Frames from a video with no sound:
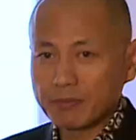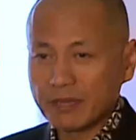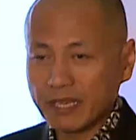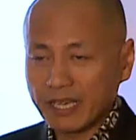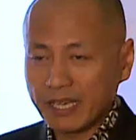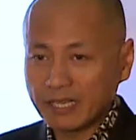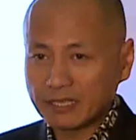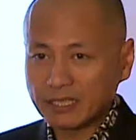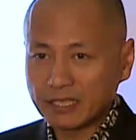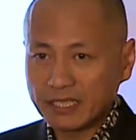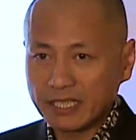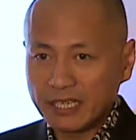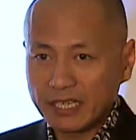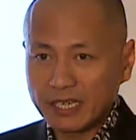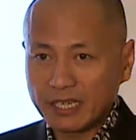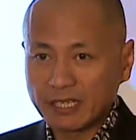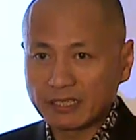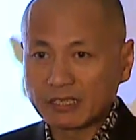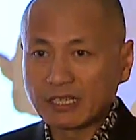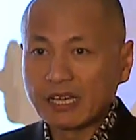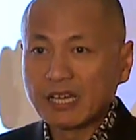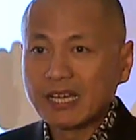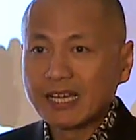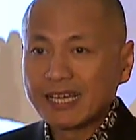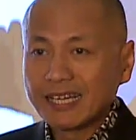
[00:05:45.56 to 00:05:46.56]
how best to
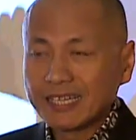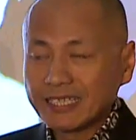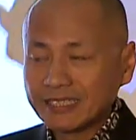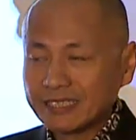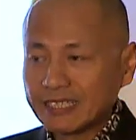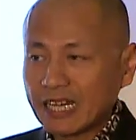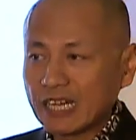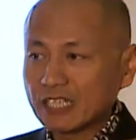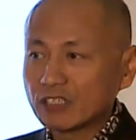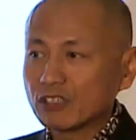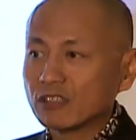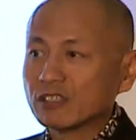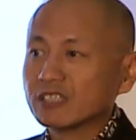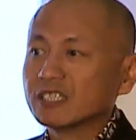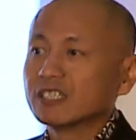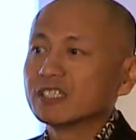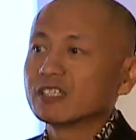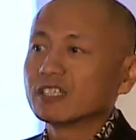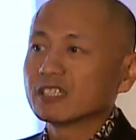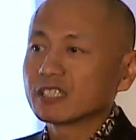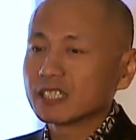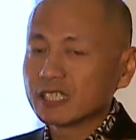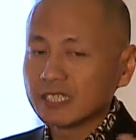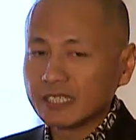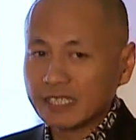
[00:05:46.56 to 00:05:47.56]
nurture the
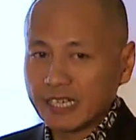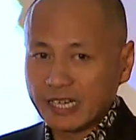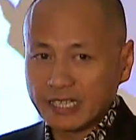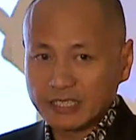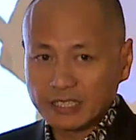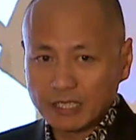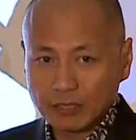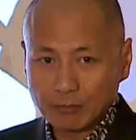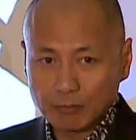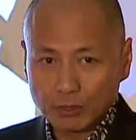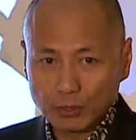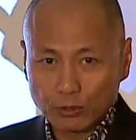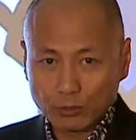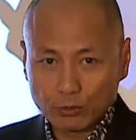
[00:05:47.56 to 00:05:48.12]
innovators of tomorrow.